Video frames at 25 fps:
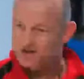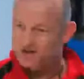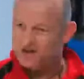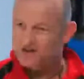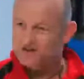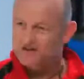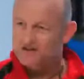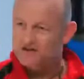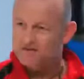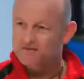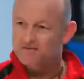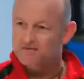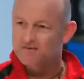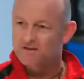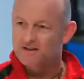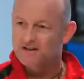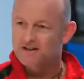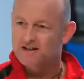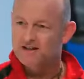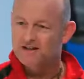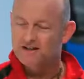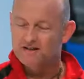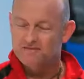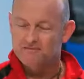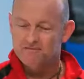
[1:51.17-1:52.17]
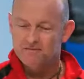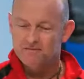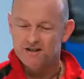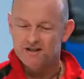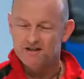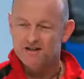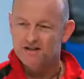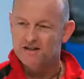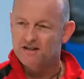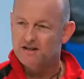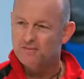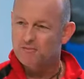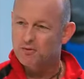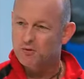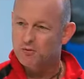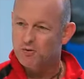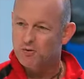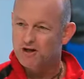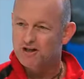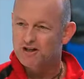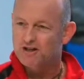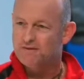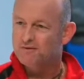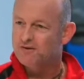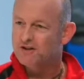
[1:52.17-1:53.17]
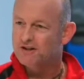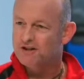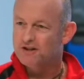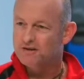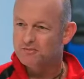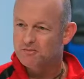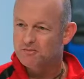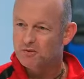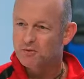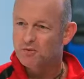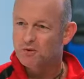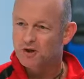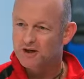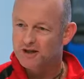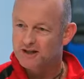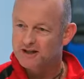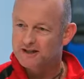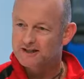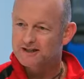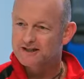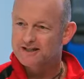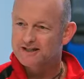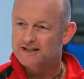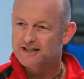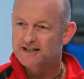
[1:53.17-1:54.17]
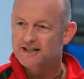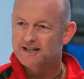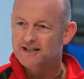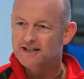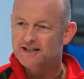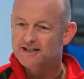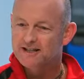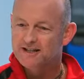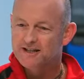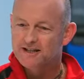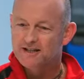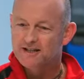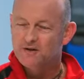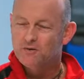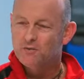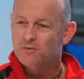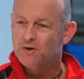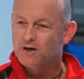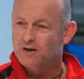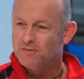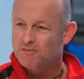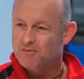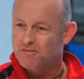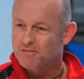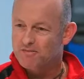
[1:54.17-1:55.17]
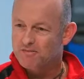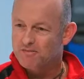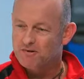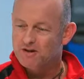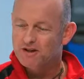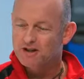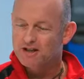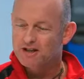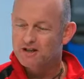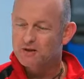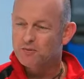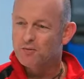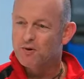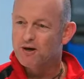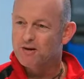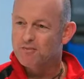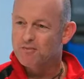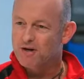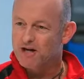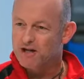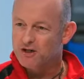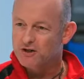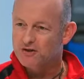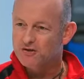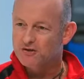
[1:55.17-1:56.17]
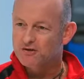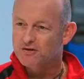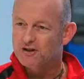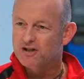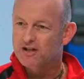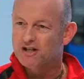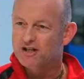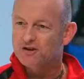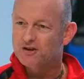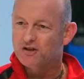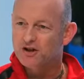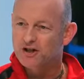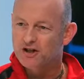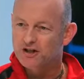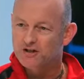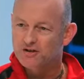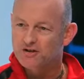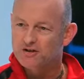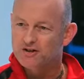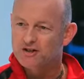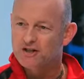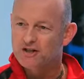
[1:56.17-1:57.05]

year. They've uh, been number one every year but one, and uh, one at least one major each year.